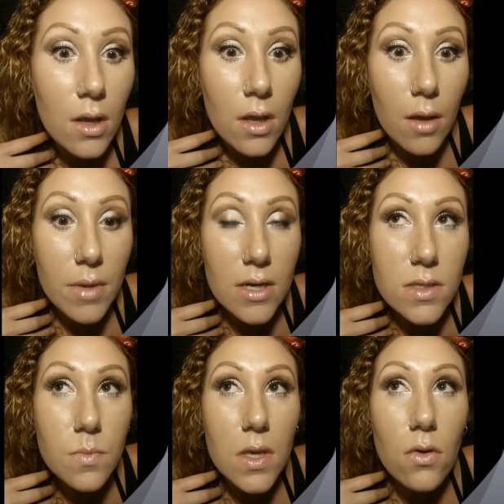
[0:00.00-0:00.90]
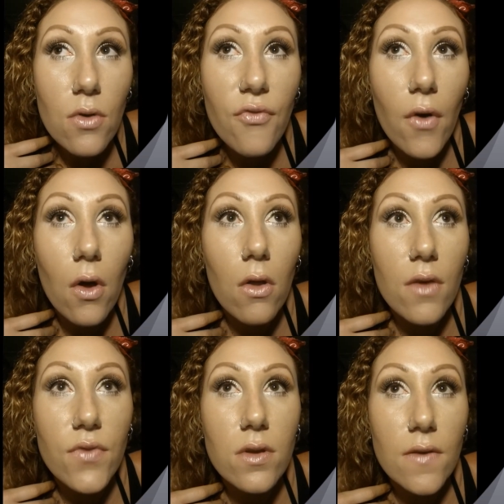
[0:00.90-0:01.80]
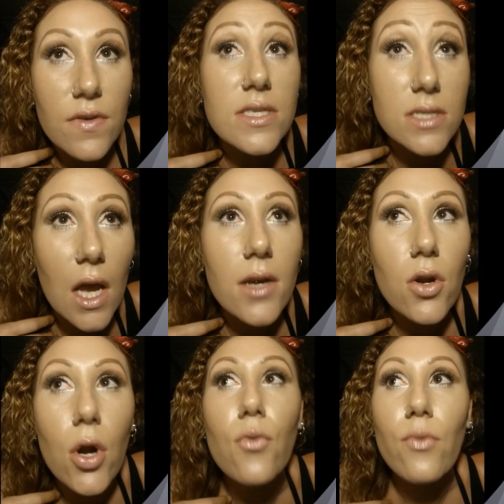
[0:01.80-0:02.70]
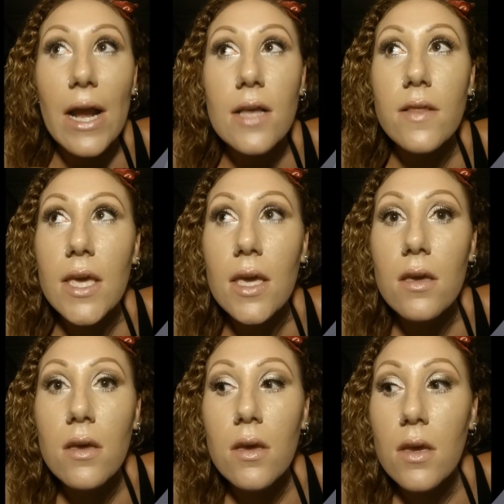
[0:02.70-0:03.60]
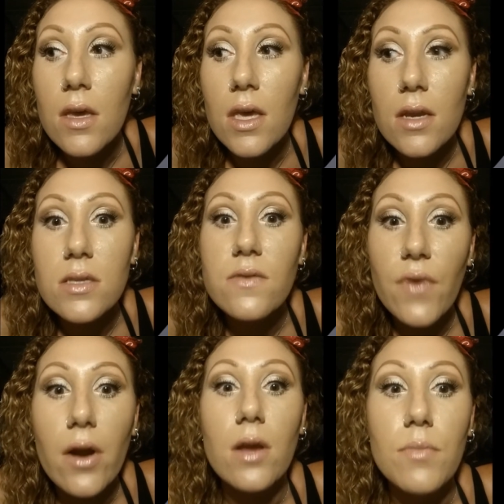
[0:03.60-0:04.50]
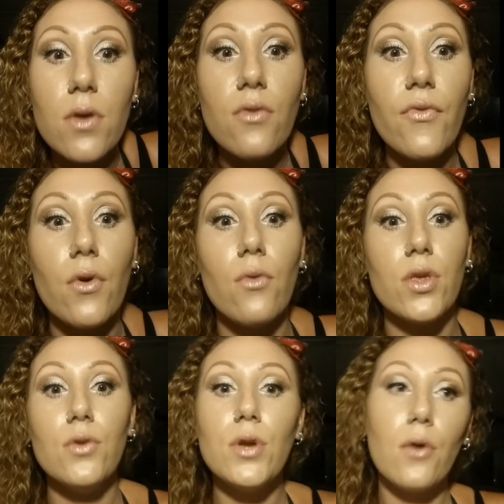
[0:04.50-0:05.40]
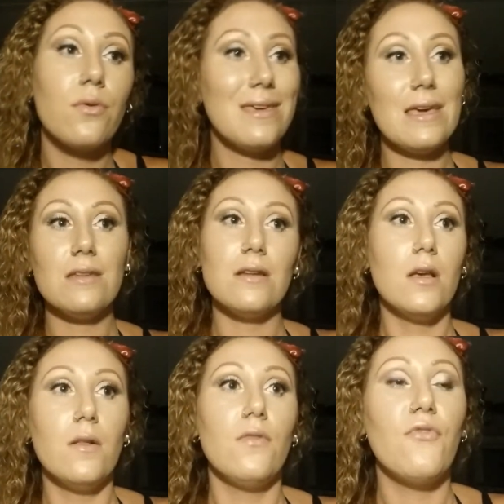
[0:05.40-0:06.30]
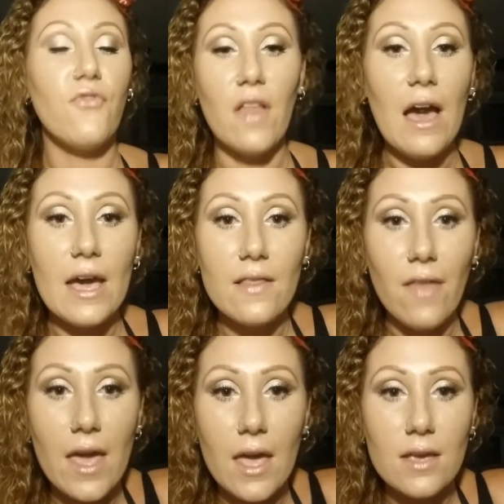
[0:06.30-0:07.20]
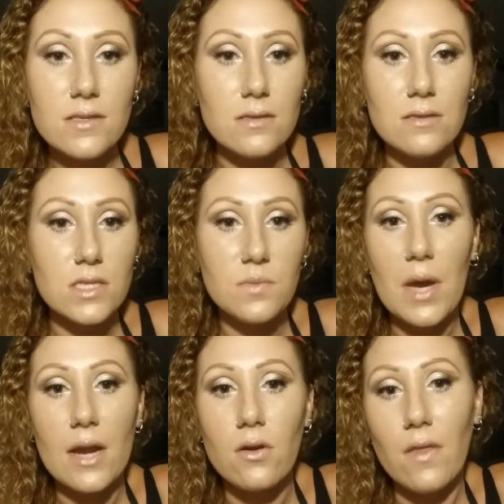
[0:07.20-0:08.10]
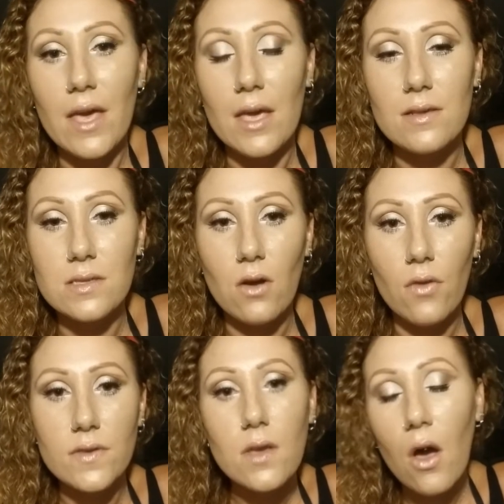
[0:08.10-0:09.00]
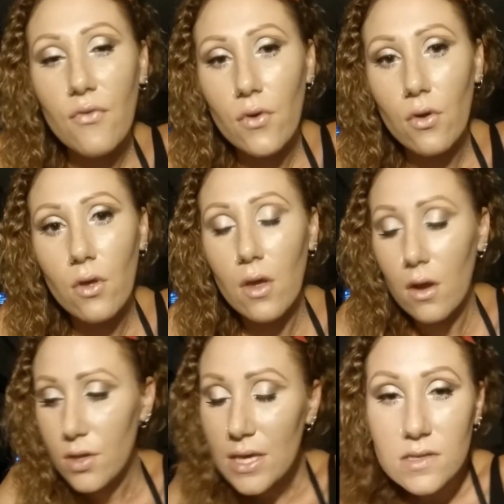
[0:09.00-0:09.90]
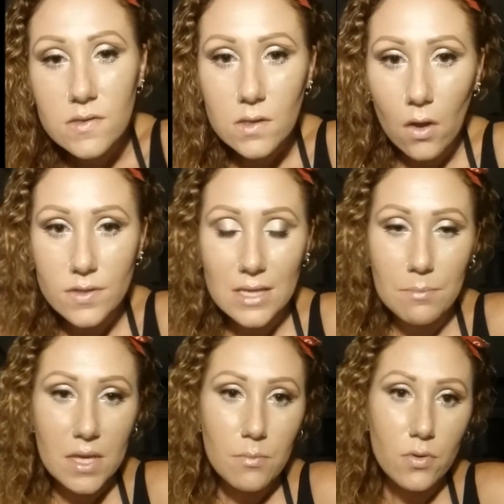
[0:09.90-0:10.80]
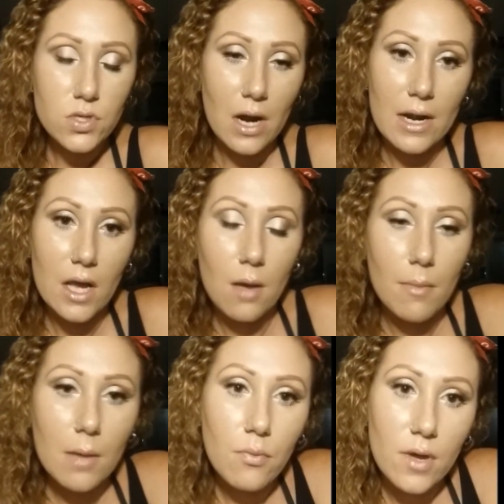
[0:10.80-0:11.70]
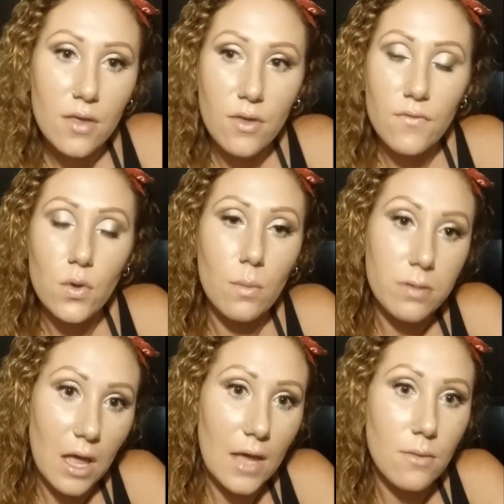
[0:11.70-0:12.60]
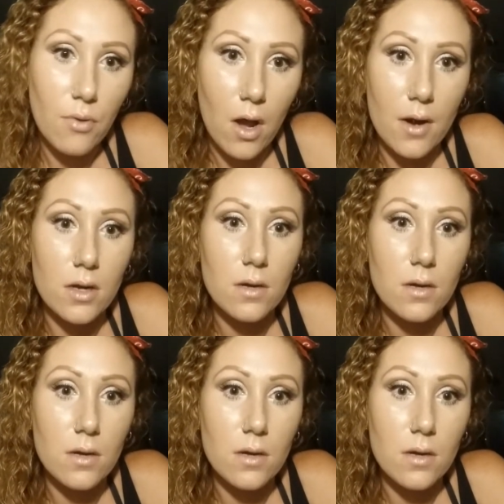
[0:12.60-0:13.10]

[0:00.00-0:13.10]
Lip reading: I mean, it's beautiful. If it's done correctly, it is very beautiful. You don't get fly legs and spider legs and all these awful insults that people try to come up with if you apply the product